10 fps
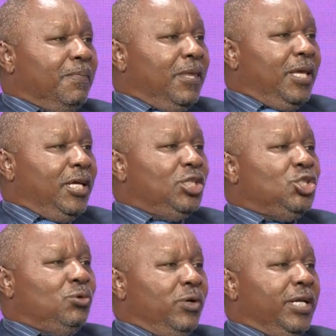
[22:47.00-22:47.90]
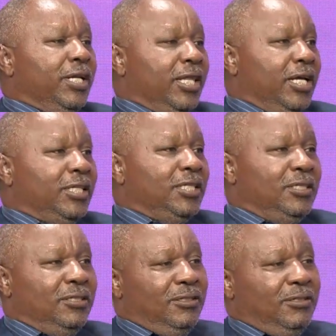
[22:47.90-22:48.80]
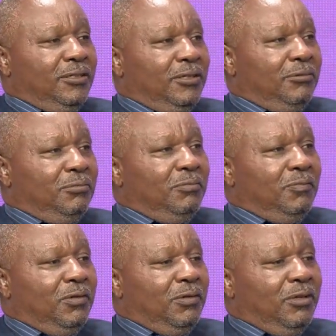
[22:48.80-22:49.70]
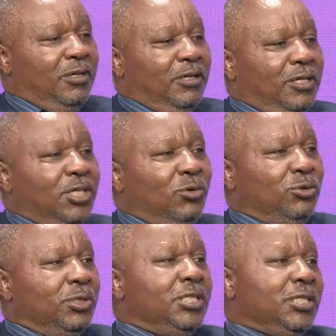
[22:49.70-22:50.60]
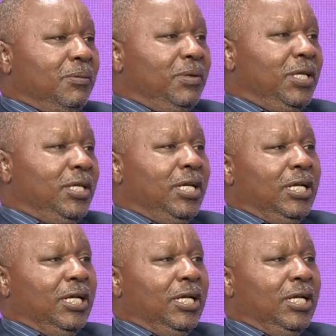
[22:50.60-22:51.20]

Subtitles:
ensuring that a child with disability